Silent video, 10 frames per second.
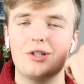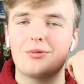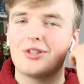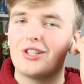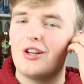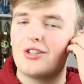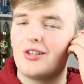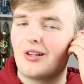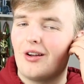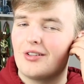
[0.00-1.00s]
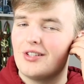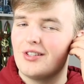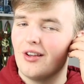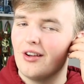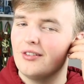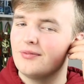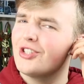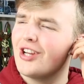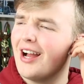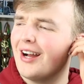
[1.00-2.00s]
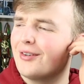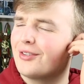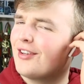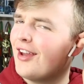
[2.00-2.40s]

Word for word: always wanted to use those glasses though. Child,